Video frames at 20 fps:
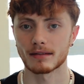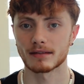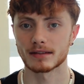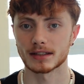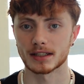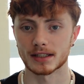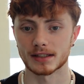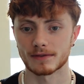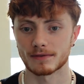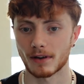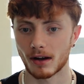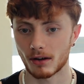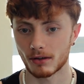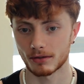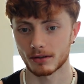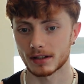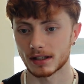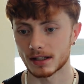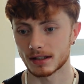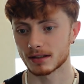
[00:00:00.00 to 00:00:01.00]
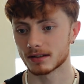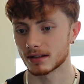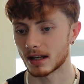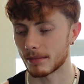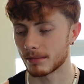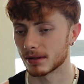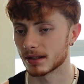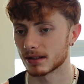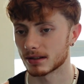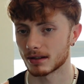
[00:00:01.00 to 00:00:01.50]
Just follow each
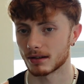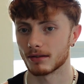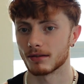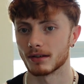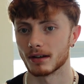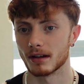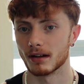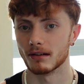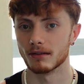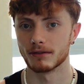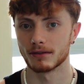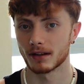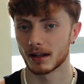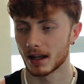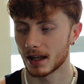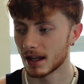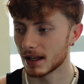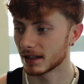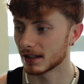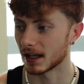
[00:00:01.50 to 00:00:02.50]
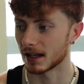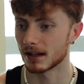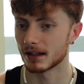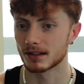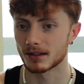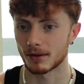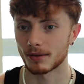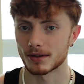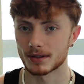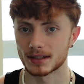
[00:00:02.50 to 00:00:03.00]
stepping stone of getting
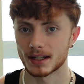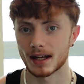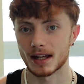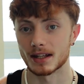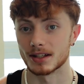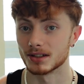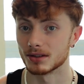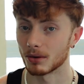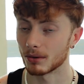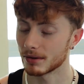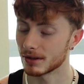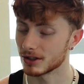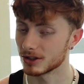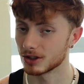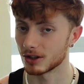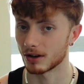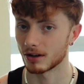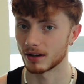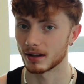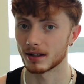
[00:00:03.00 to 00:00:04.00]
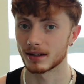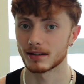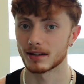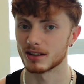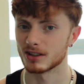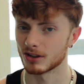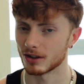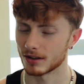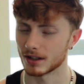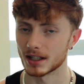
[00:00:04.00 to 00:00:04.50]
towards that. Enjoy the journey. The
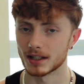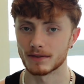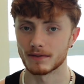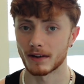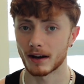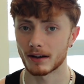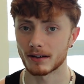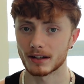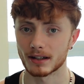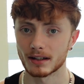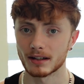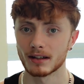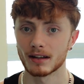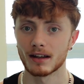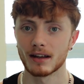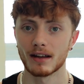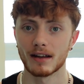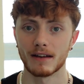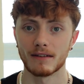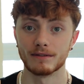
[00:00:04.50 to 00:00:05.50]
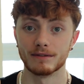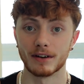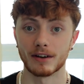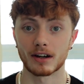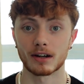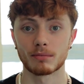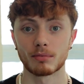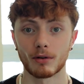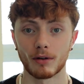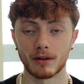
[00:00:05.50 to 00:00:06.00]
journey is very, very
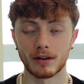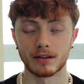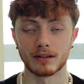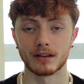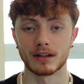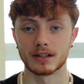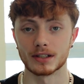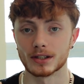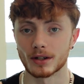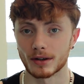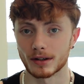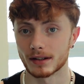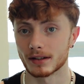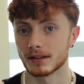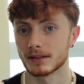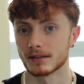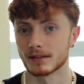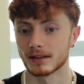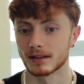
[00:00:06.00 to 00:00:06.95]
important. Enjoy it.